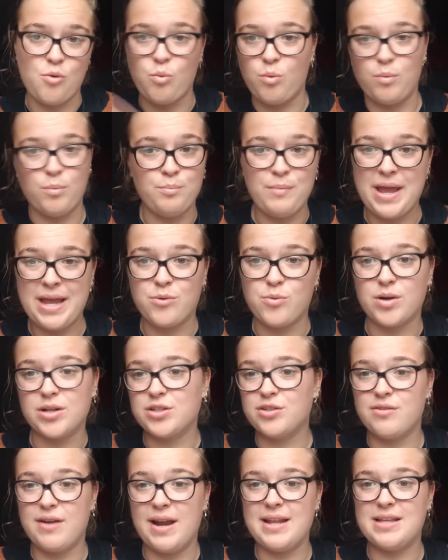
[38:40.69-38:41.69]
make
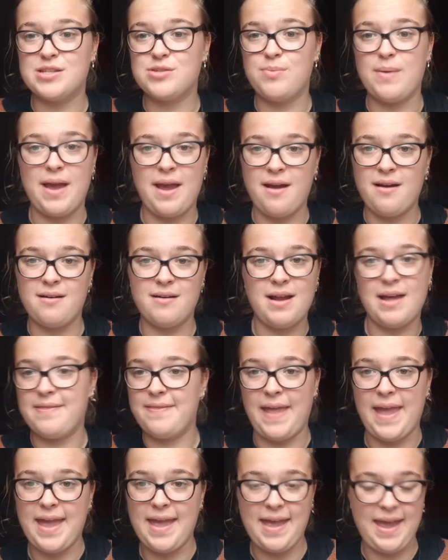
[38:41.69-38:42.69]
one granny square a
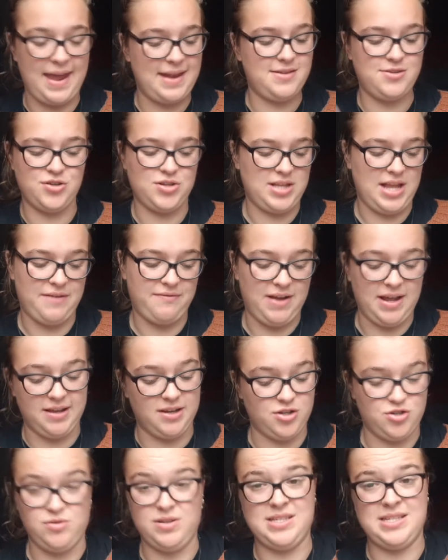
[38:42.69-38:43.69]
day and just have like
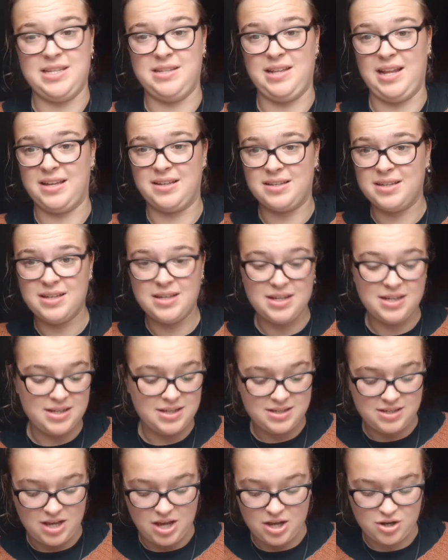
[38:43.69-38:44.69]
a dress in like
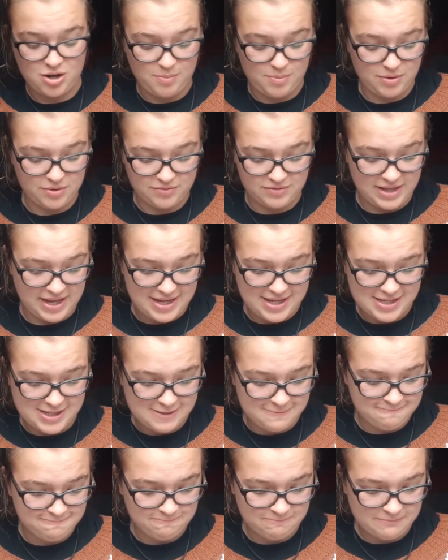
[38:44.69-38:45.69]
a couple of days.